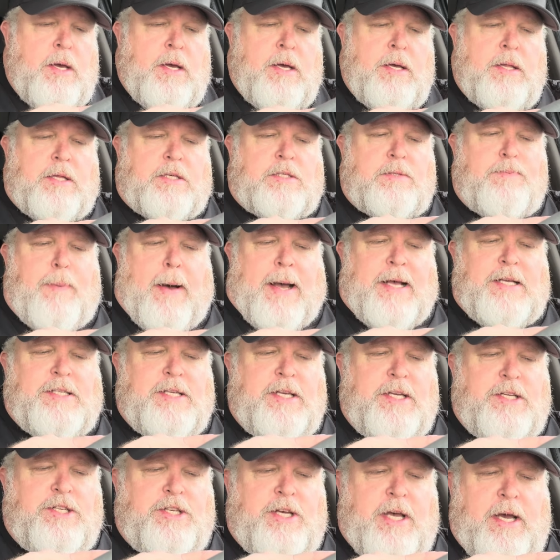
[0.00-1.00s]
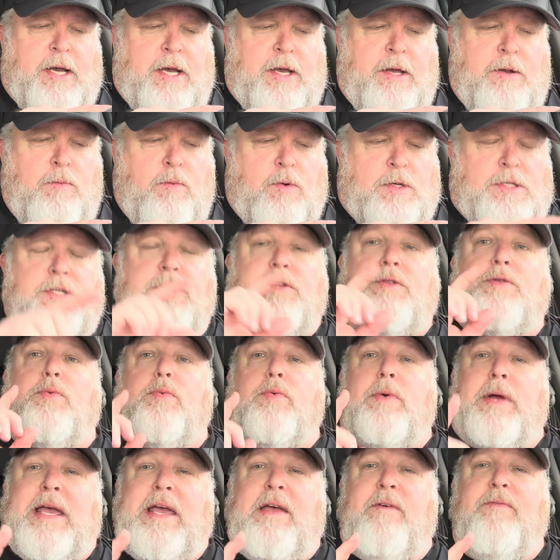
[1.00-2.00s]
The spicy chicken was
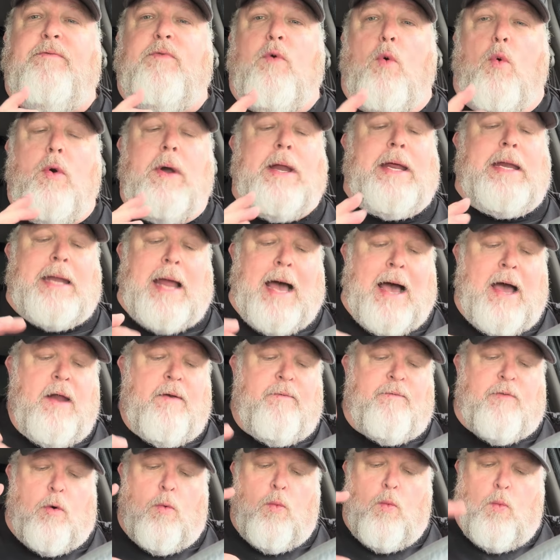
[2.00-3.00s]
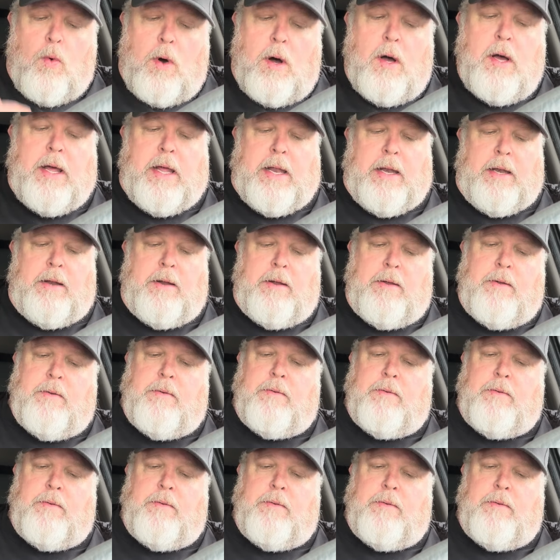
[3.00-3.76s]
$3.49 for one.